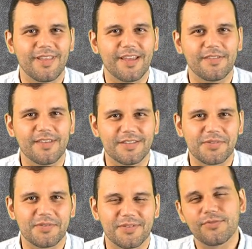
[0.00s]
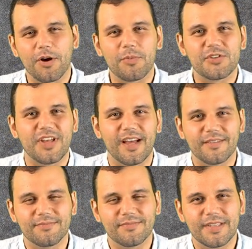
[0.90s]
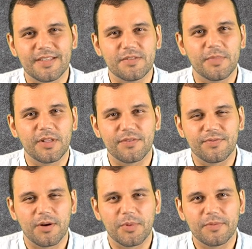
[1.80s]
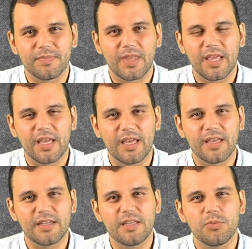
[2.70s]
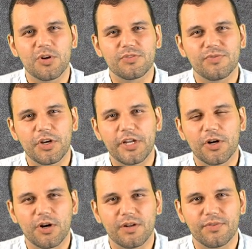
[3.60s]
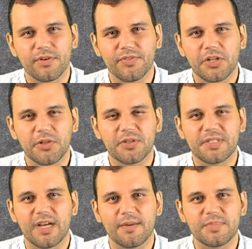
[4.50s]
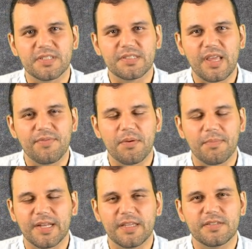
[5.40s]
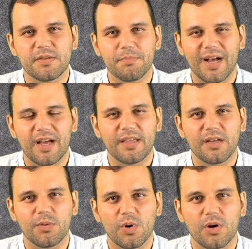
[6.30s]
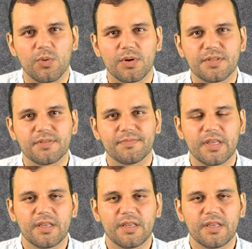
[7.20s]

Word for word: like this. Farmer Sai, he's a millet farmer and he works very hard for a very long time to save up money to buy a workhorse